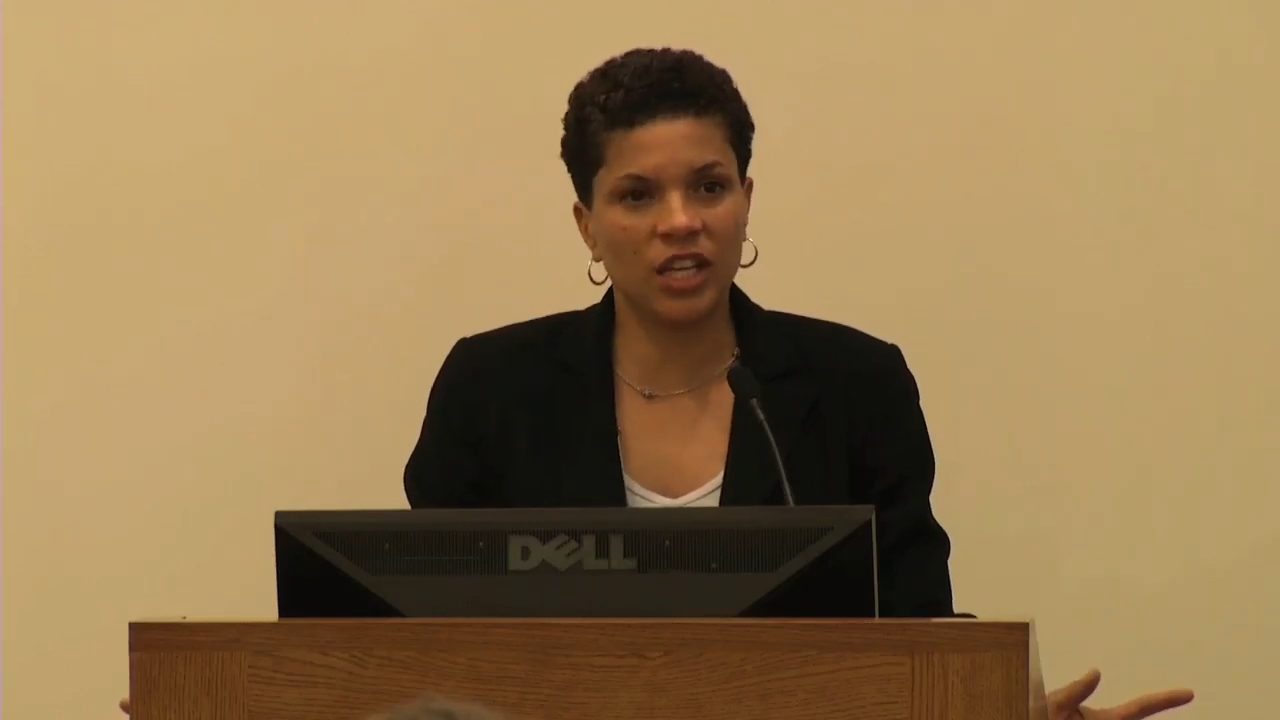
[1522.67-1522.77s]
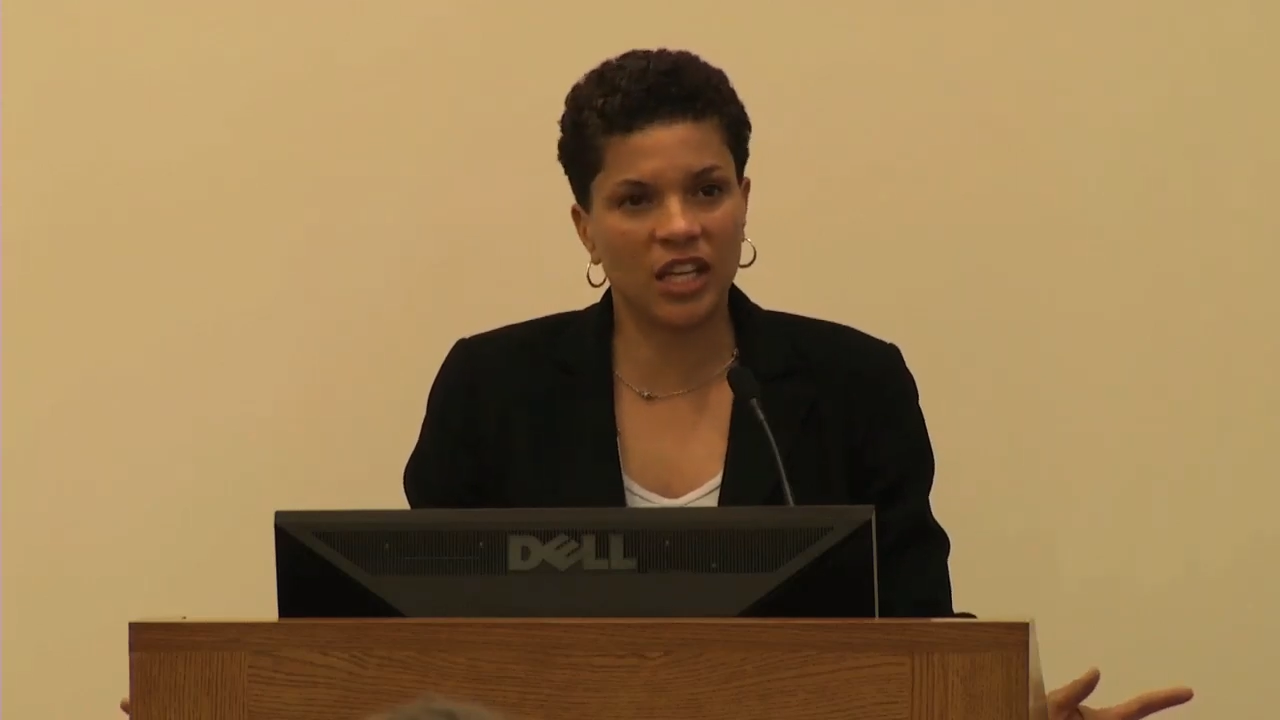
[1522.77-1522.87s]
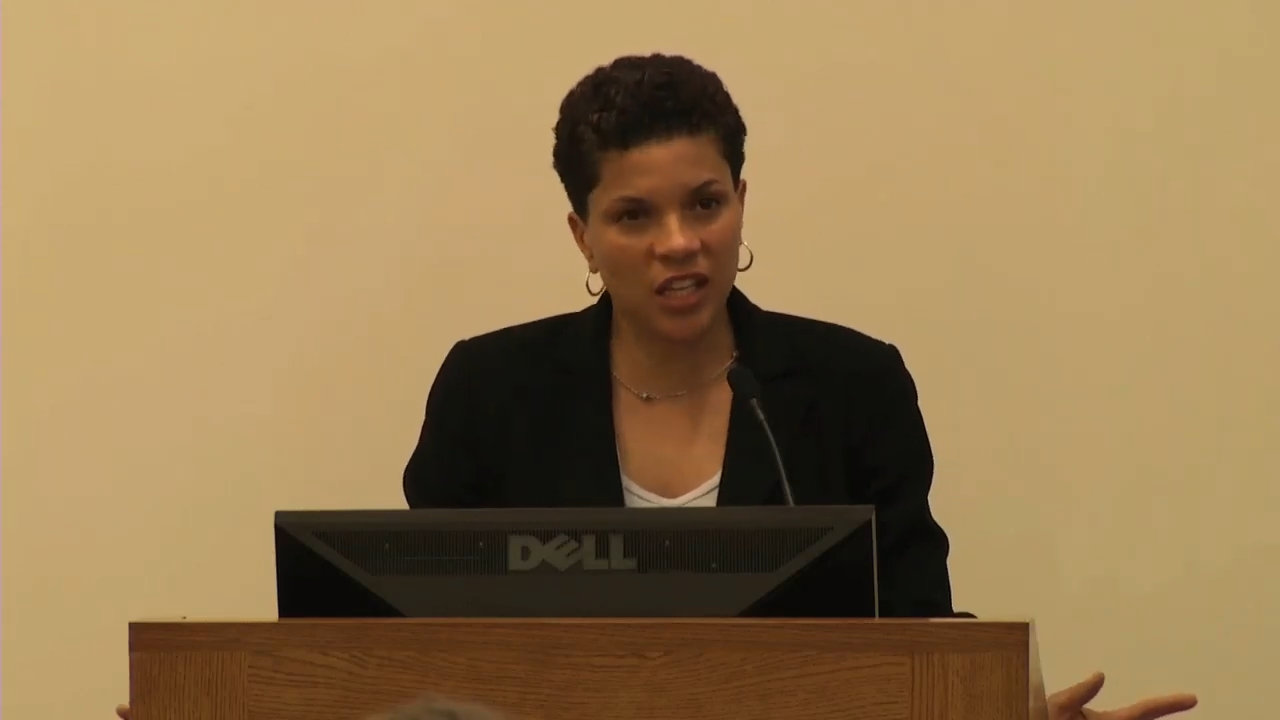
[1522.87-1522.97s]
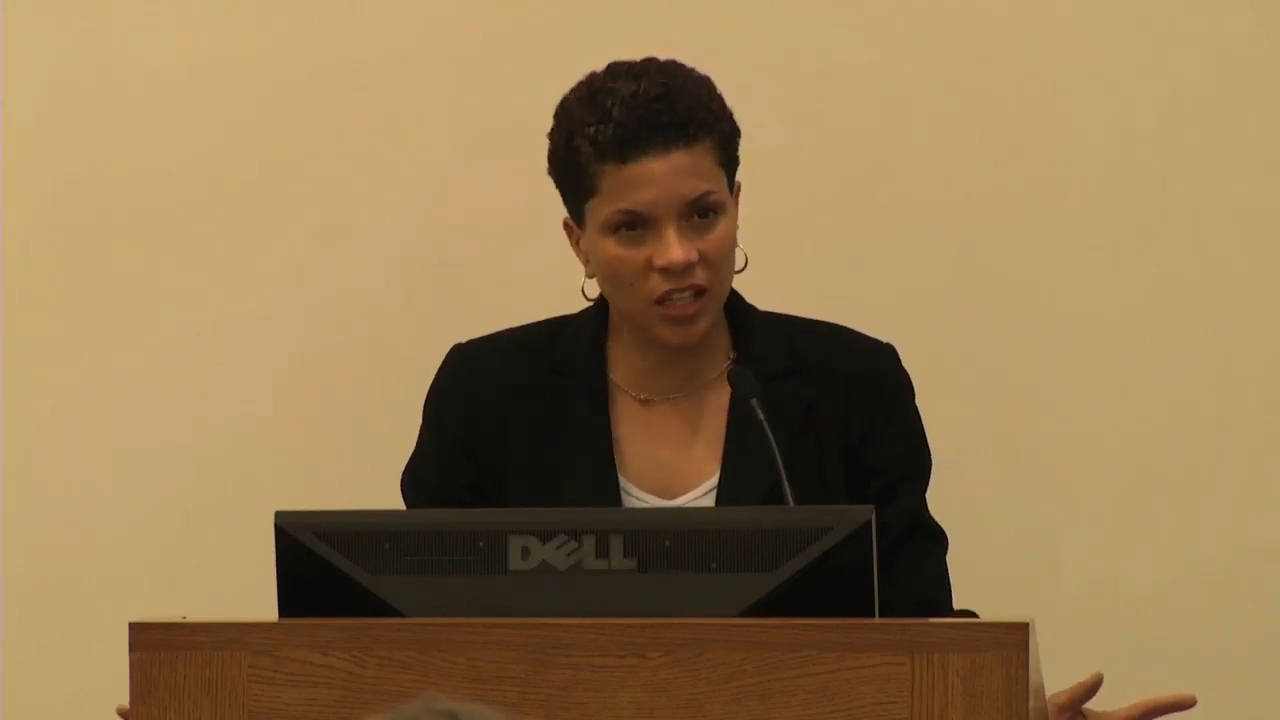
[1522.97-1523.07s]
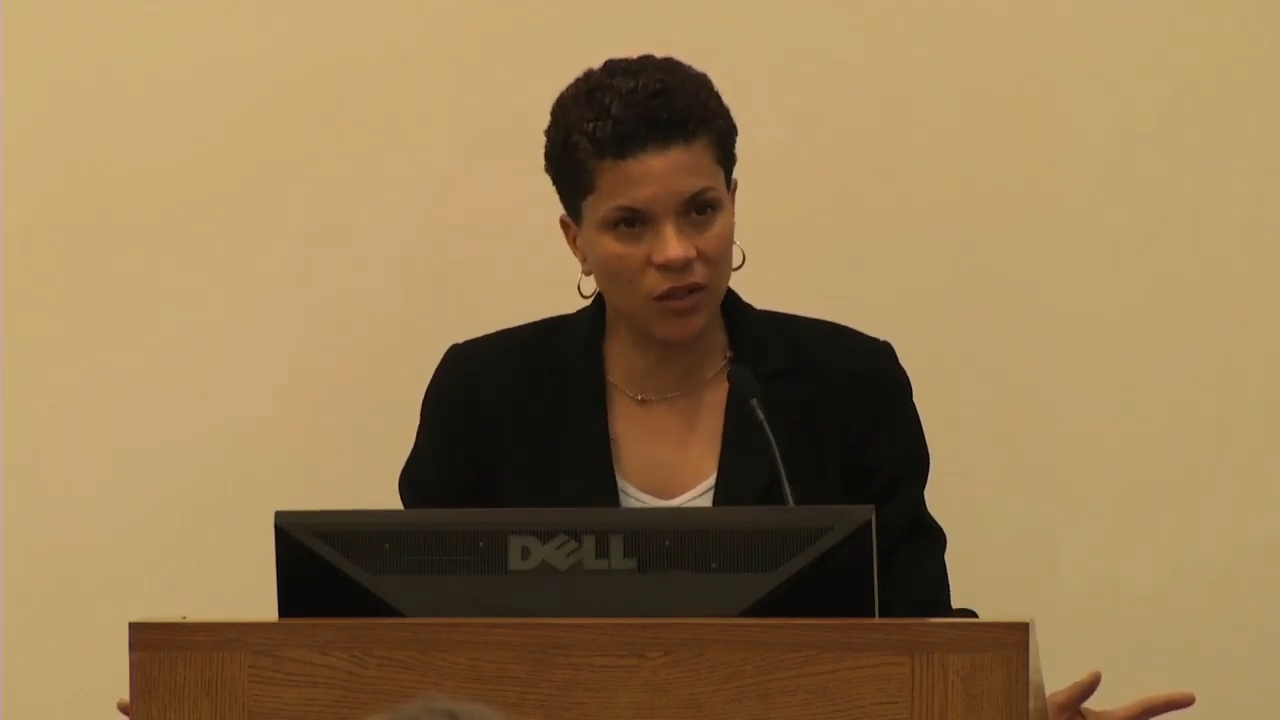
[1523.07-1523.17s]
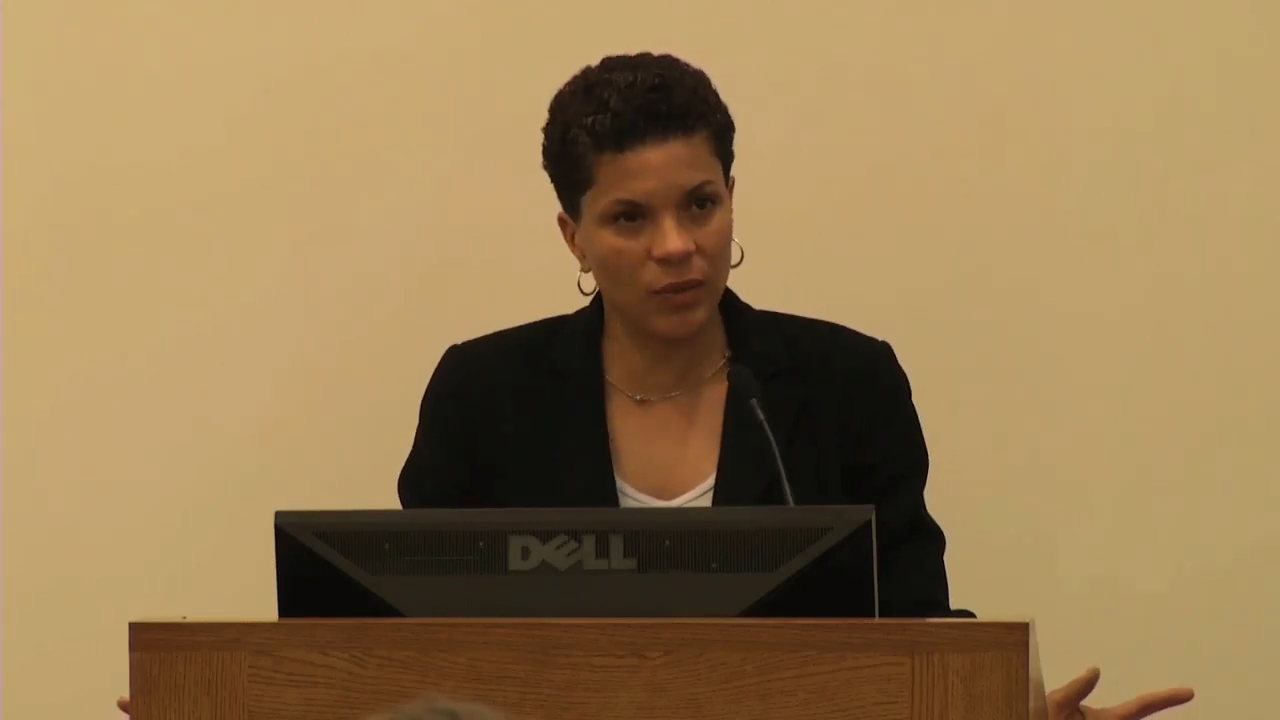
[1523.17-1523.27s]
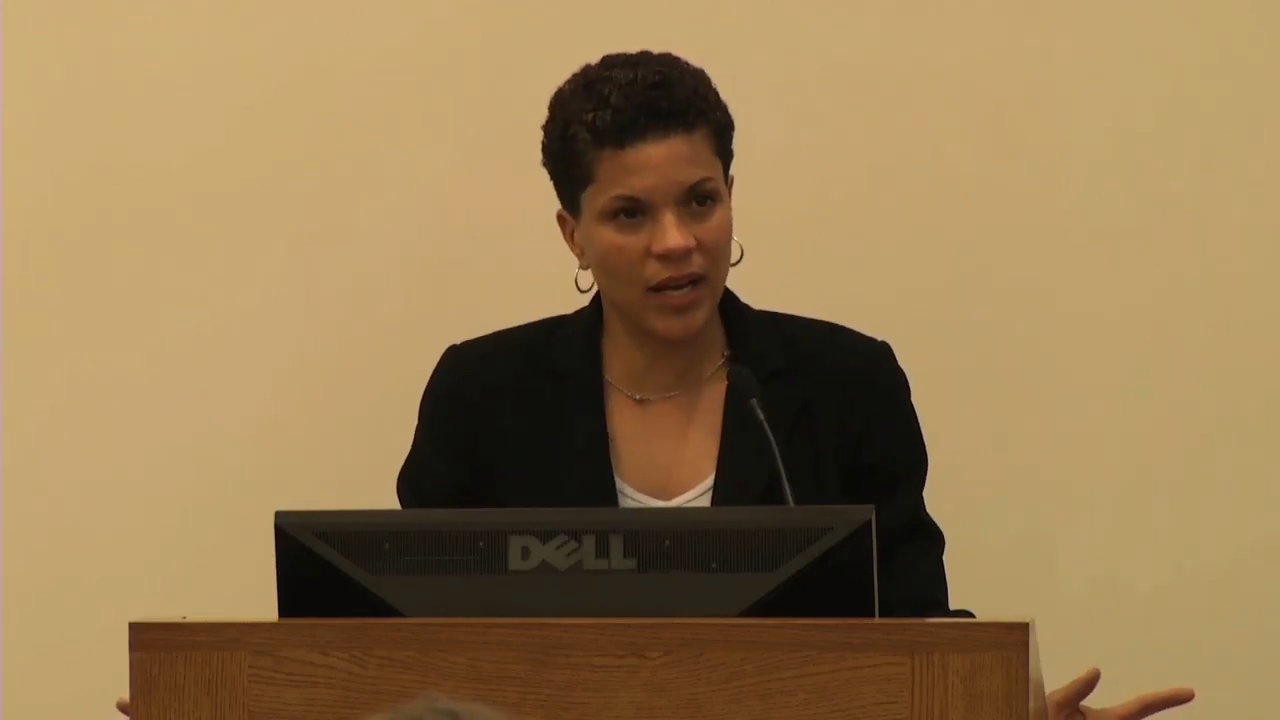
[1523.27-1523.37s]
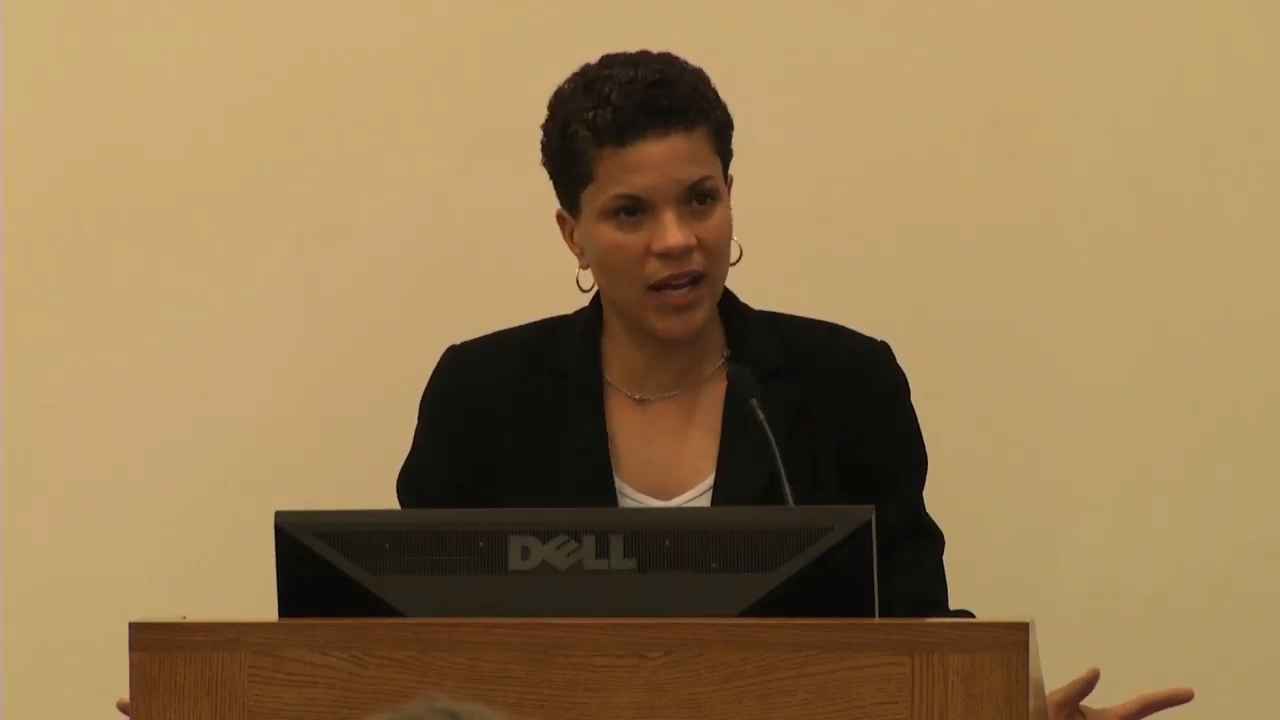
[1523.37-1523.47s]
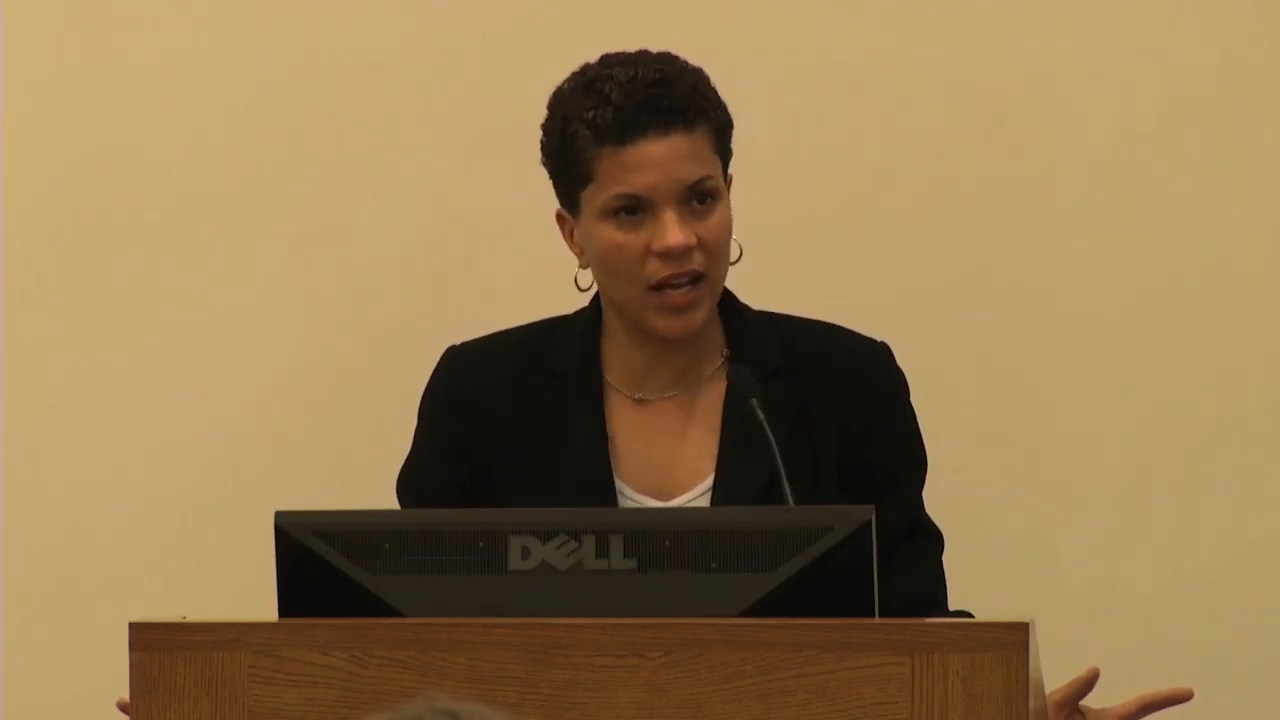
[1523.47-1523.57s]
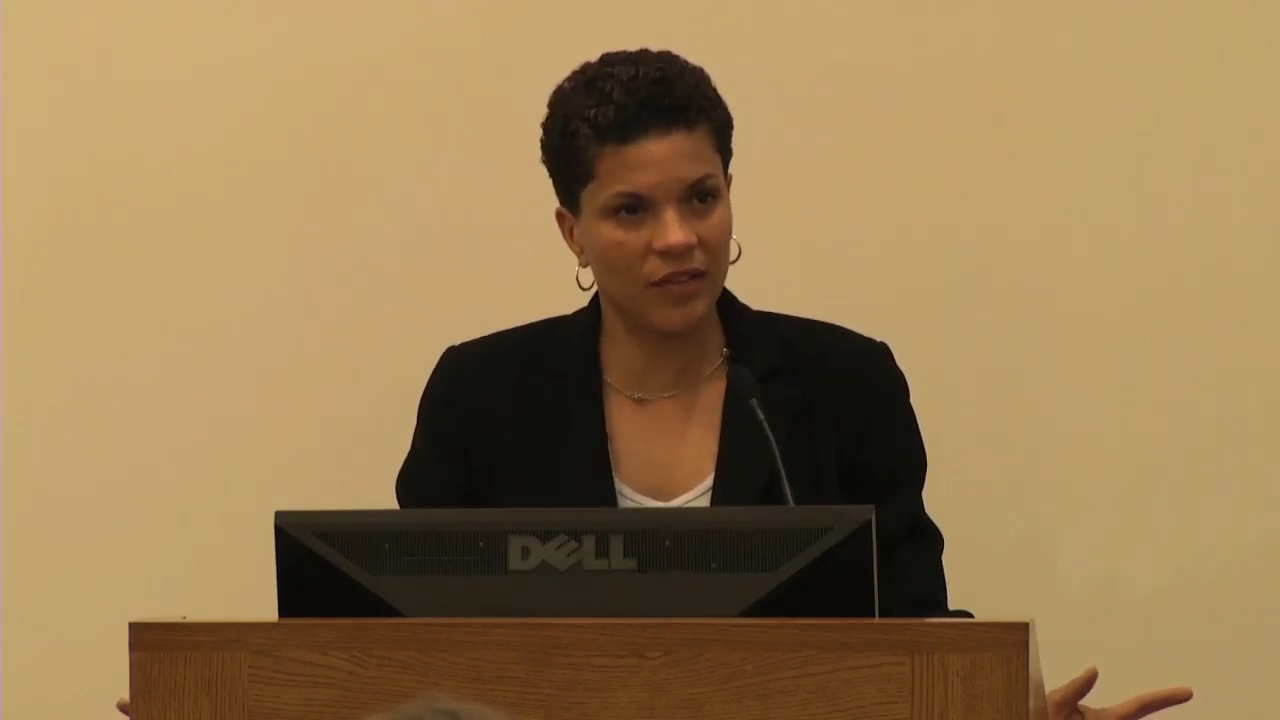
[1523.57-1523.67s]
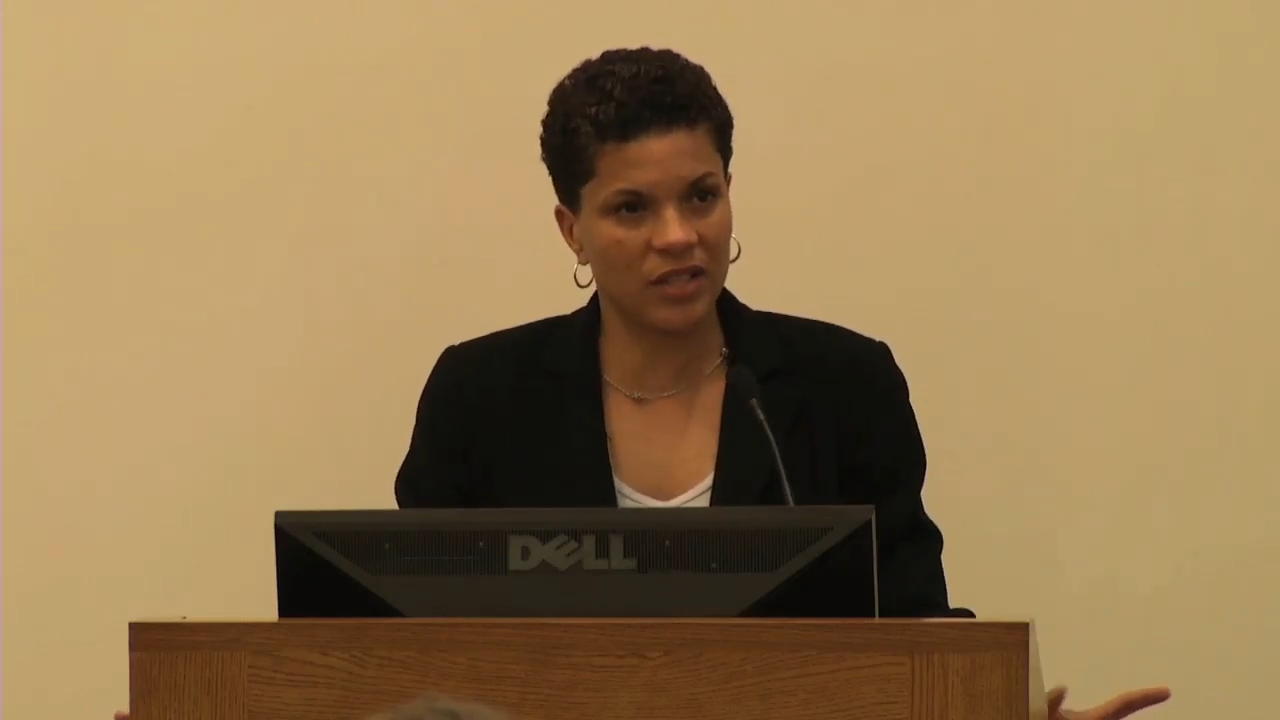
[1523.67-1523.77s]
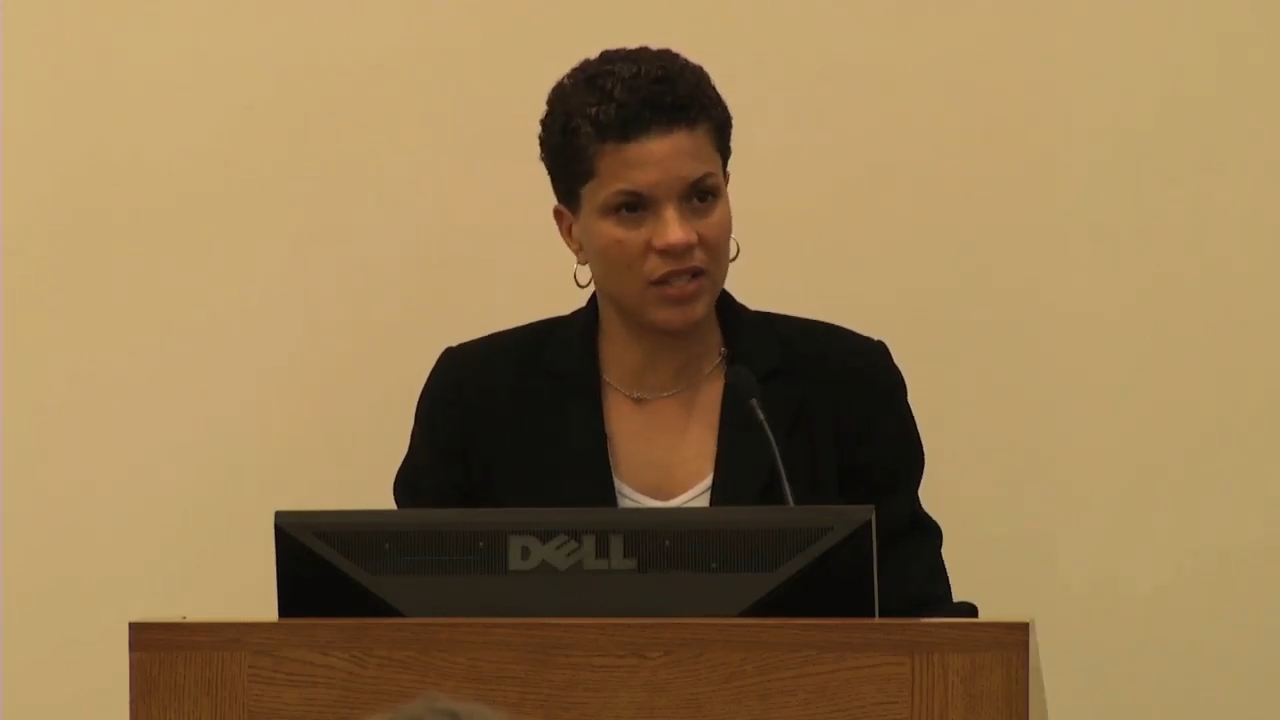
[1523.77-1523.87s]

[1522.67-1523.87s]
hear what I have